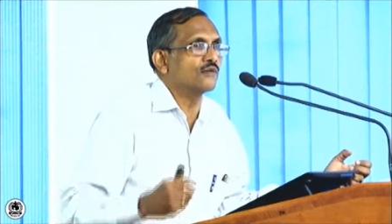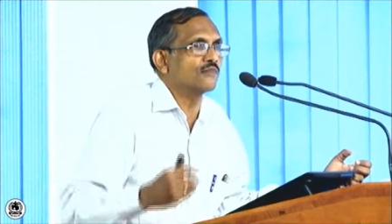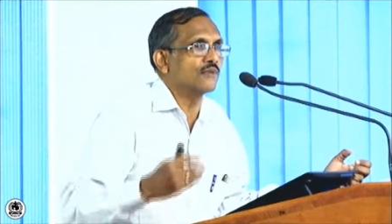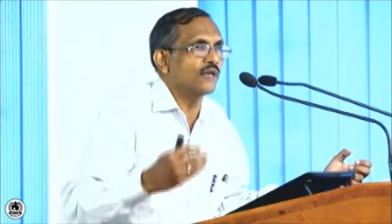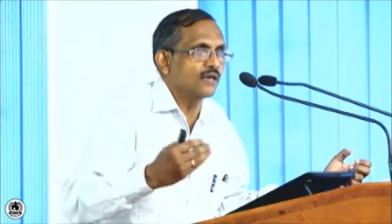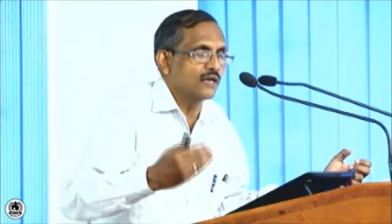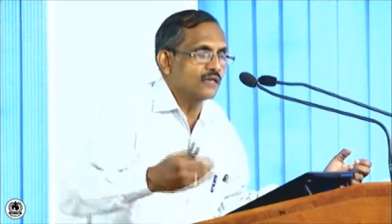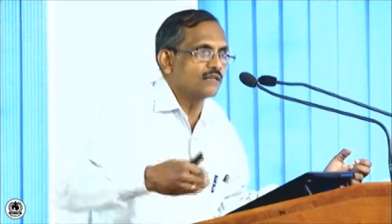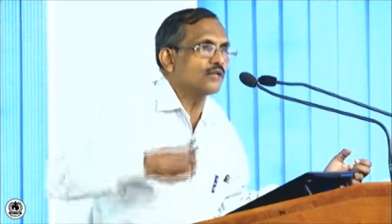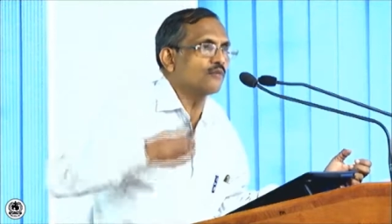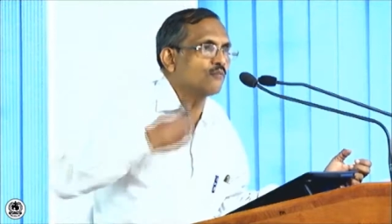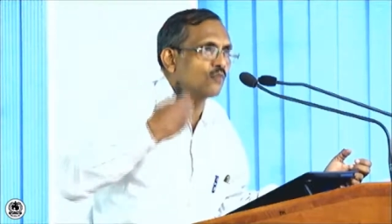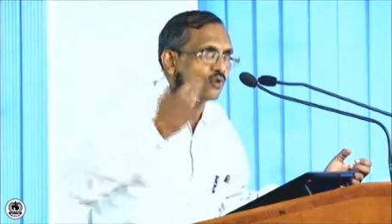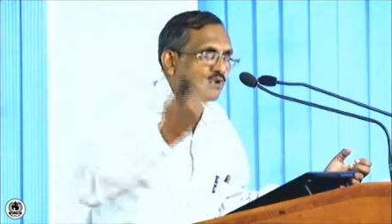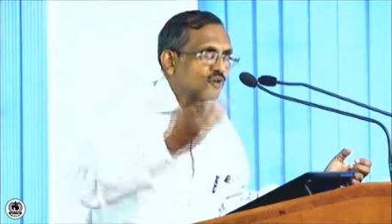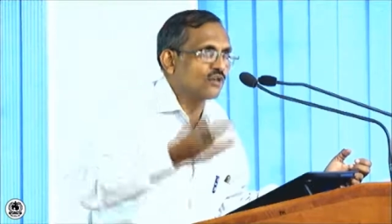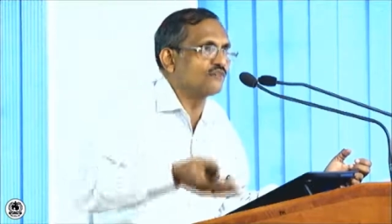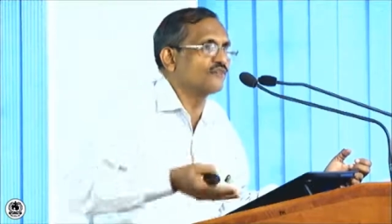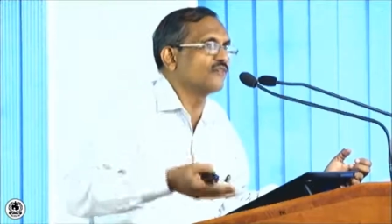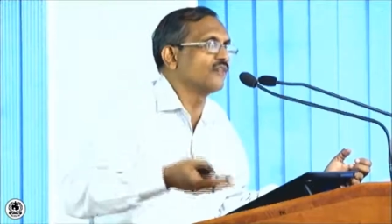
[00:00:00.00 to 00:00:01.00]
again the
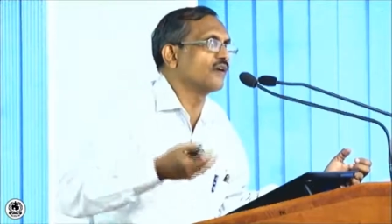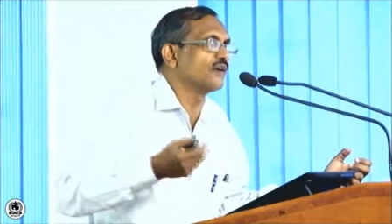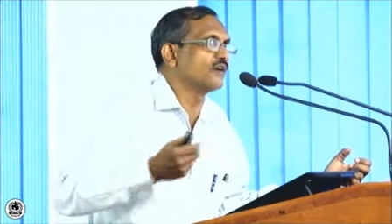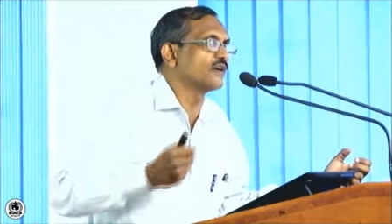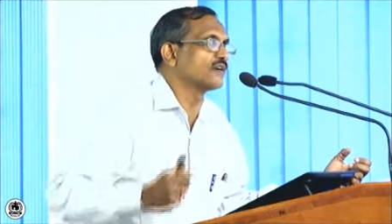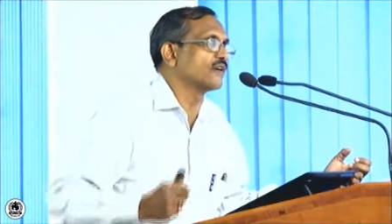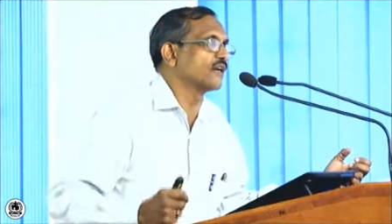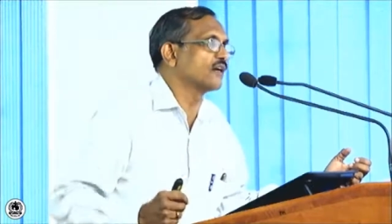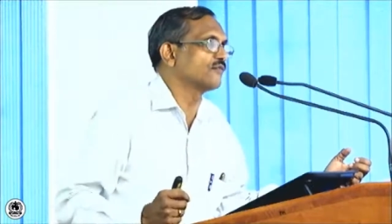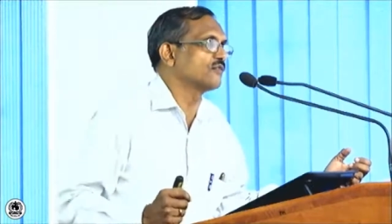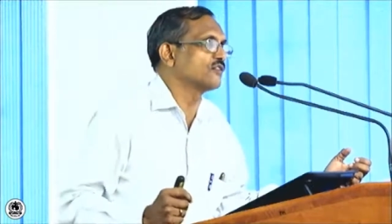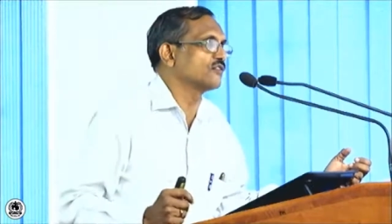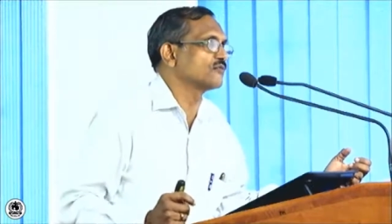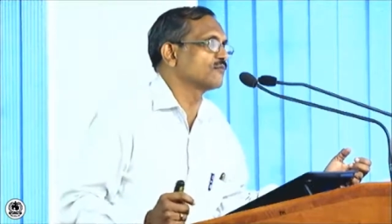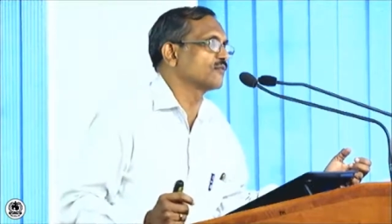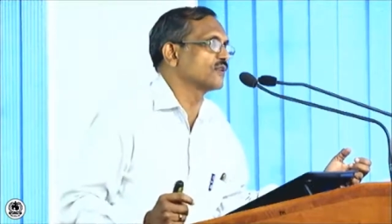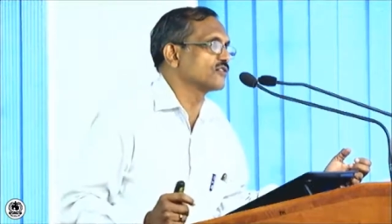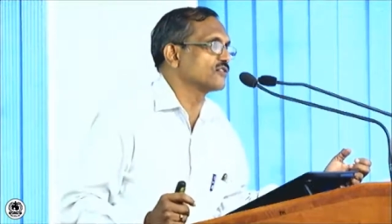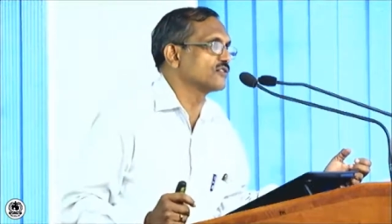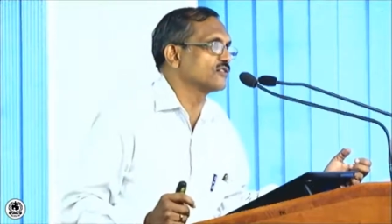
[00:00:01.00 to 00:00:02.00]
modified draft is
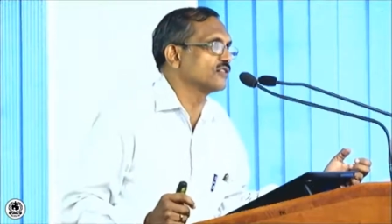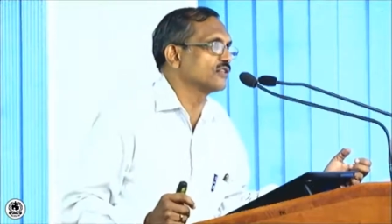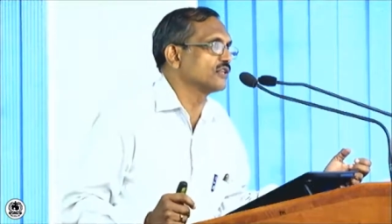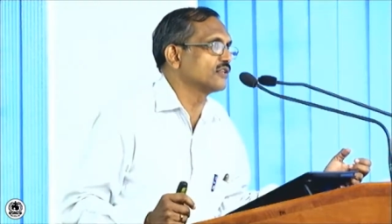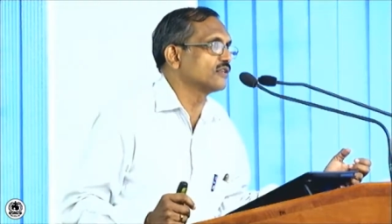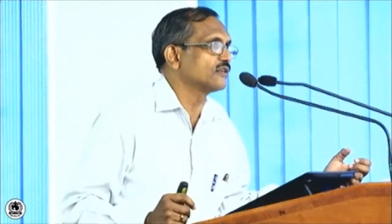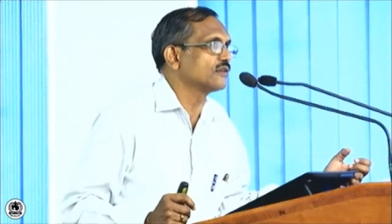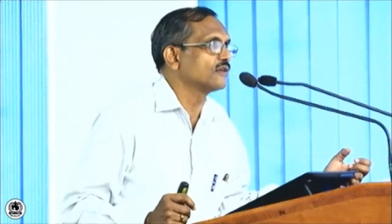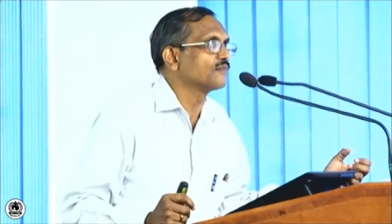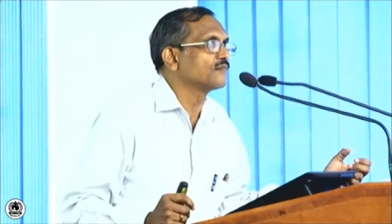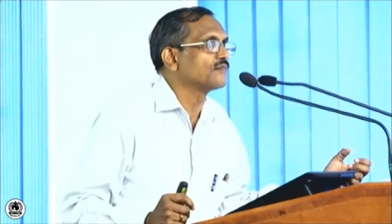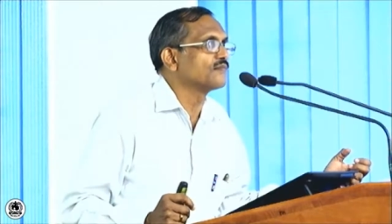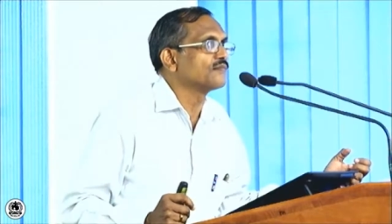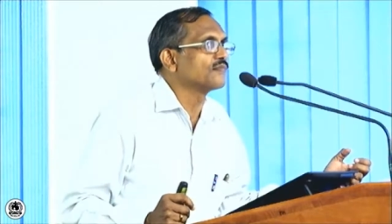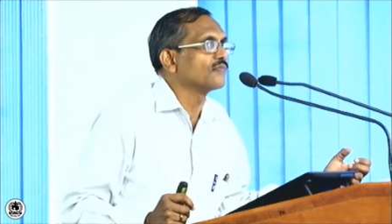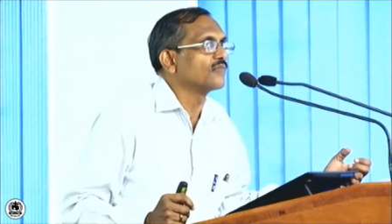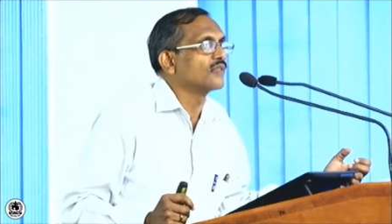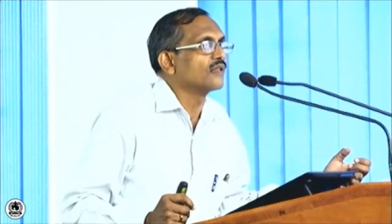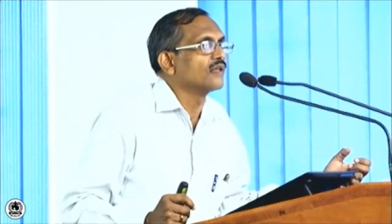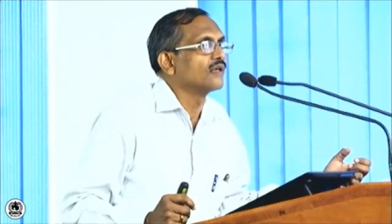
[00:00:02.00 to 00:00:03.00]
presented,
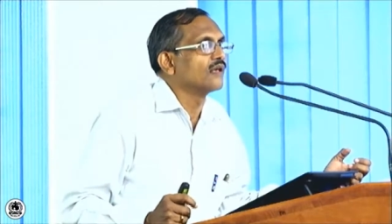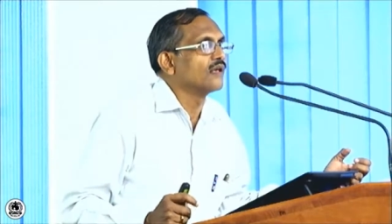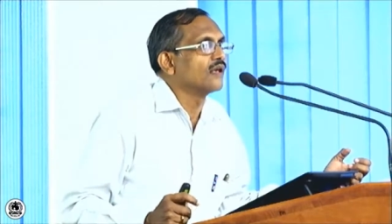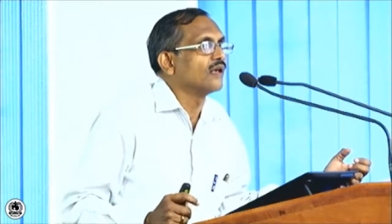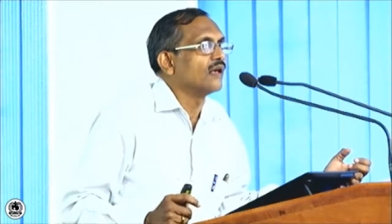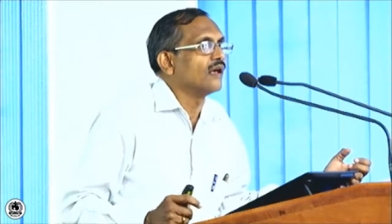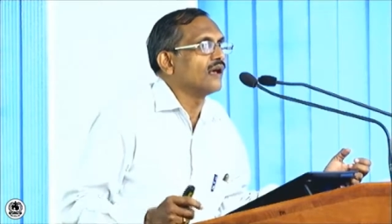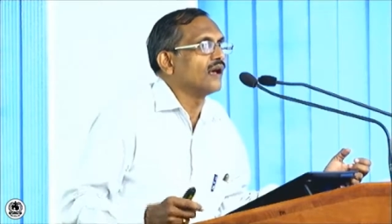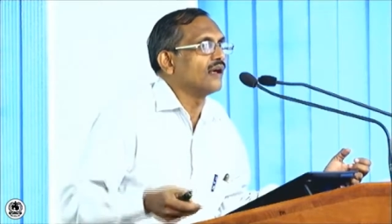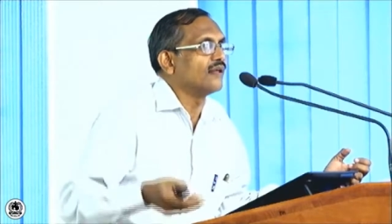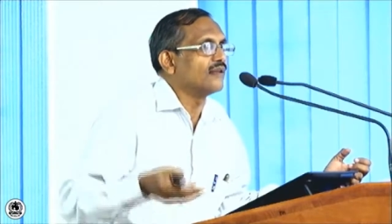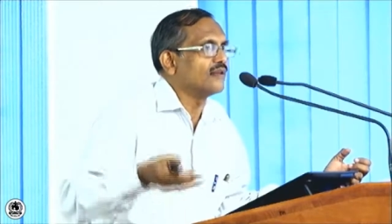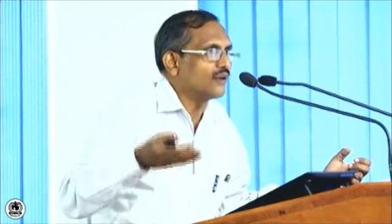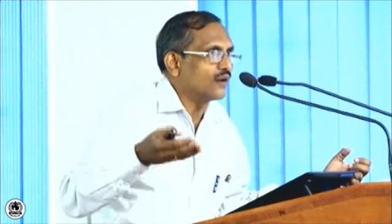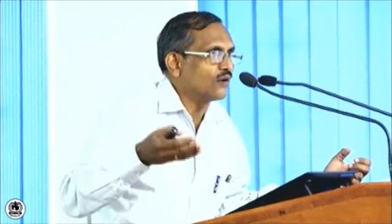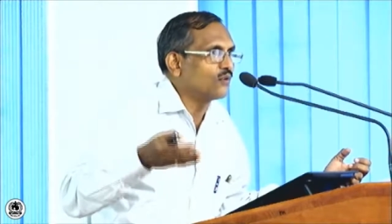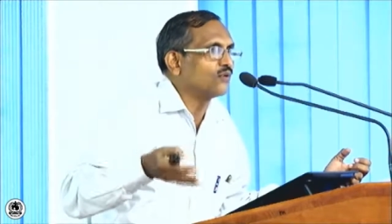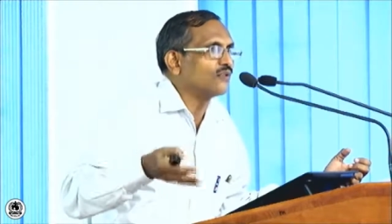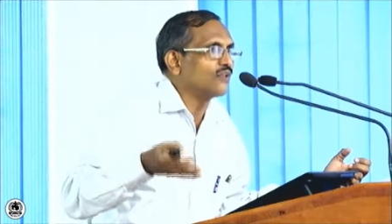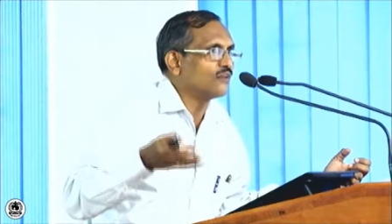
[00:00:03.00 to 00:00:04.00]
and
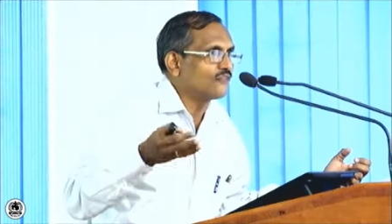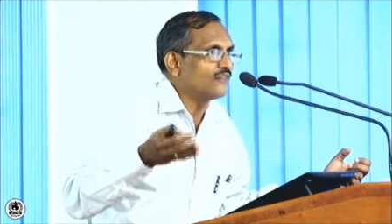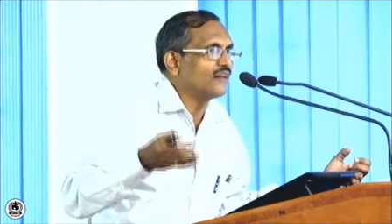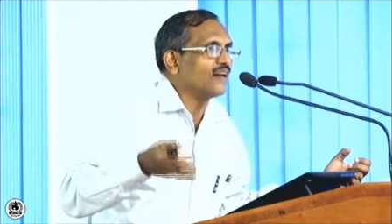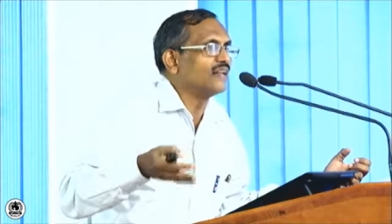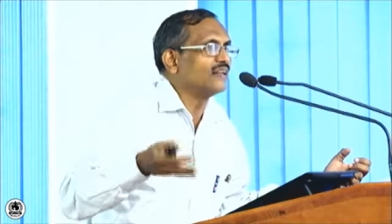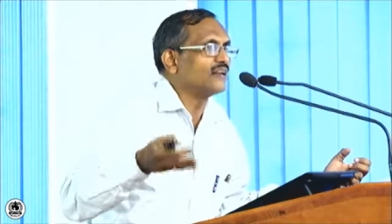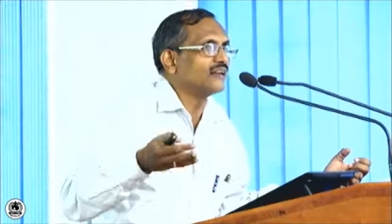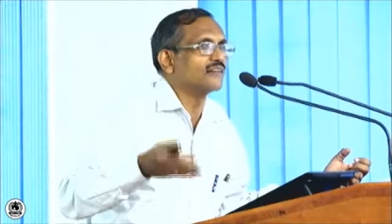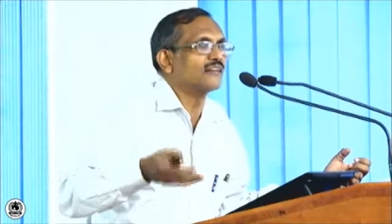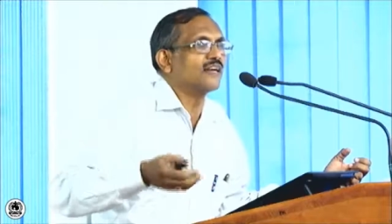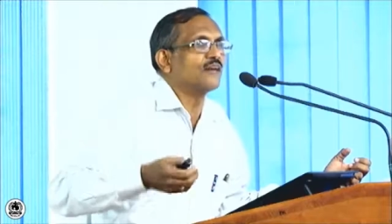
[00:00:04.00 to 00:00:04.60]
now the final draft